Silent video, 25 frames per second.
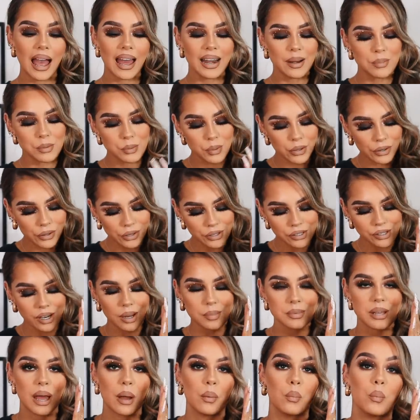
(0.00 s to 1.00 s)
and it was one of those
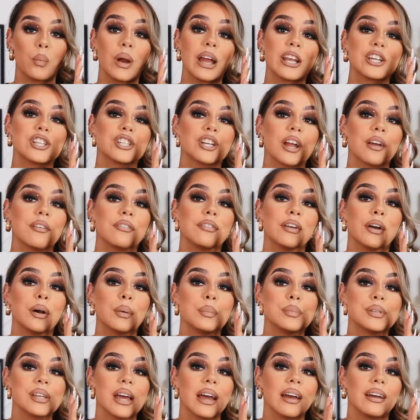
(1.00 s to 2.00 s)
times that I wished I
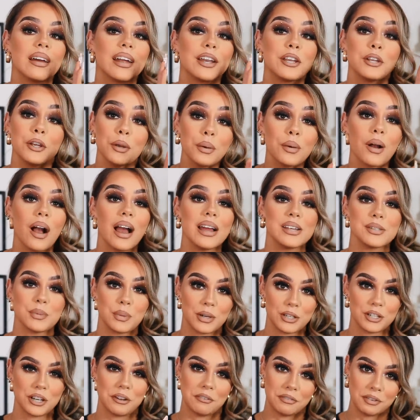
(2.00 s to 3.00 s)
filmed it and you guys
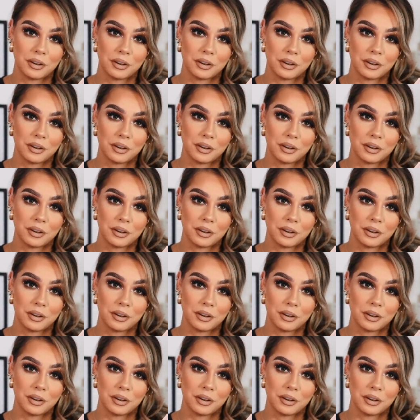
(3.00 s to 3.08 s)
wish I